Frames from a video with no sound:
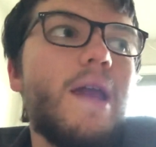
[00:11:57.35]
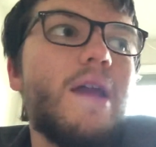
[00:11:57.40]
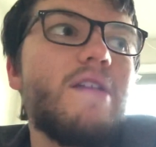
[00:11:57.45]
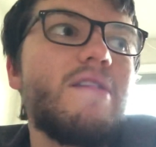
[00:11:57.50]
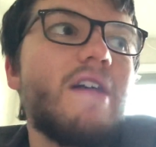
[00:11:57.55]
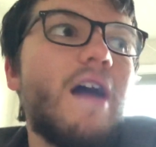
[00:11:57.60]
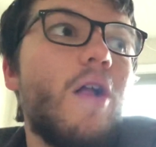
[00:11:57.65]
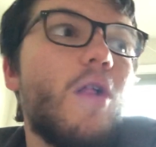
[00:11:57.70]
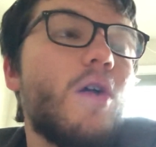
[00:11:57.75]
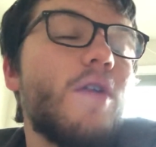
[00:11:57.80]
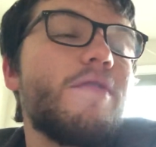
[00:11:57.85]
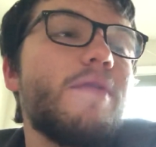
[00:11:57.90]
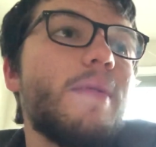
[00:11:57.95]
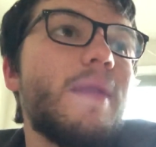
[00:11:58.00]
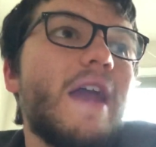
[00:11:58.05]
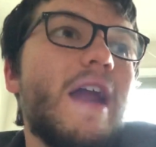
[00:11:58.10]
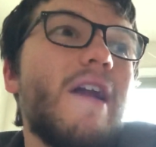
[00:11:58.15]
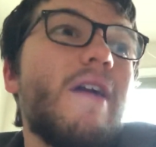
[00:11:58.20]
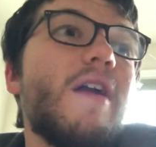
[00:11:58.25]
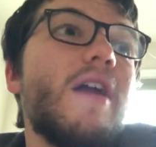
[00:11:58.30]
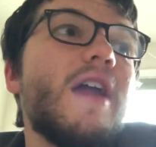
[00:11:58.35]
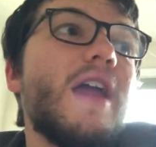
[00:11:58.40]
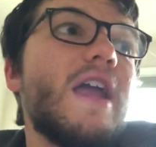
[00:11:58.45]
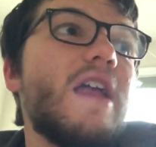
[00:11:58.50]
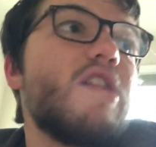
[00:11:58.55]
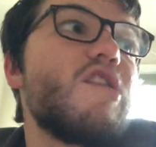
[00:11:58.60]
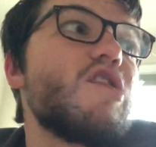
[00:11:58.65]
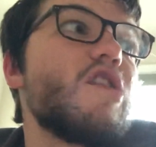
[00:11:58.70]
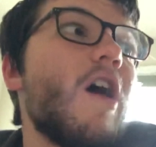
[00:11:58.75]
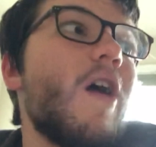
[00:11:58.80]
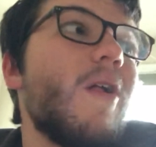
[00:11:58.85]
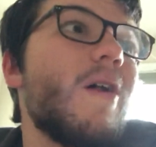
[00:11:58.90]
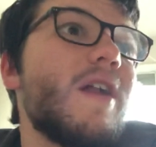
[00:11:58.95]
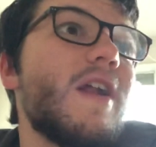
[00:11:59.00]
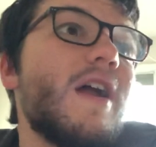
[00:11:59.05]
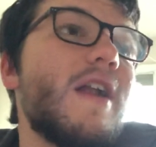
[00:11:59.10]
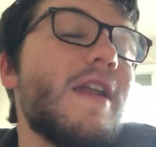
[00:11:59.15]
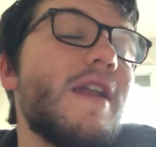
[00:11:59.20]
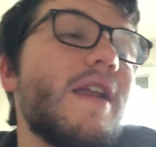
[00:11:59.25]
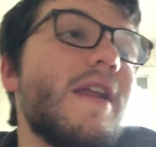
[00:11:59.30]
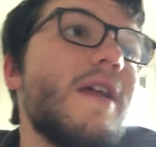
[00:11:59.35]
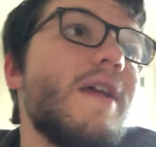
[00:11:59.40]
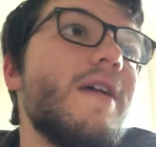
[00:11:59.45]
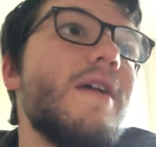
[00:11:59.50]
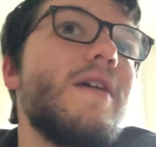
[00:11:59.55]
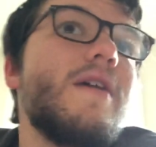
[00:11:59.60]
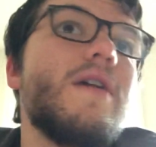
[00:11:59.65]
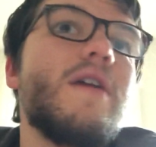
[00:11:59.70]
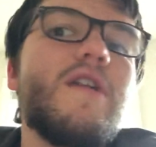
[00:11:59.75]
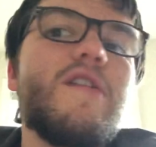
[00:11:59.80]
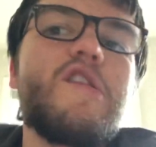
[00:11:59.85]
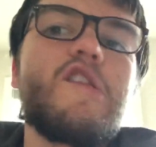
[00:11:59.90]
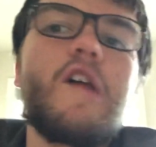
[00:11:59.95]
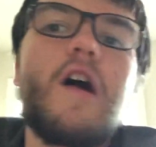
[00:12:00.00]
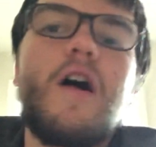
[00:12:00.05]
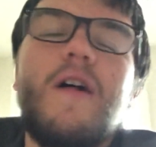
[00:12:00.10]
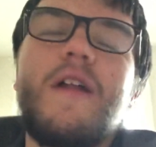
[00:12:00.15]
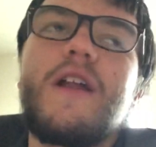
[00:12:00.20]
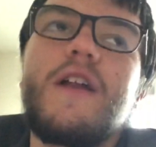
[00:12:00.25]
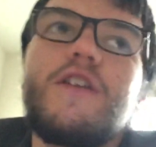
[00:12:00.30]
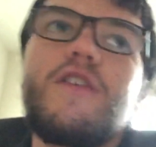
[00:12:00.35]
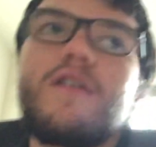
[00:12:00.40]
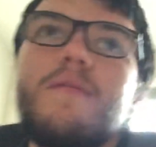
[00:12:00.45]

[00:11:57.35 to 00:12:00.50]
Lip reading: Download it from there. Install it on your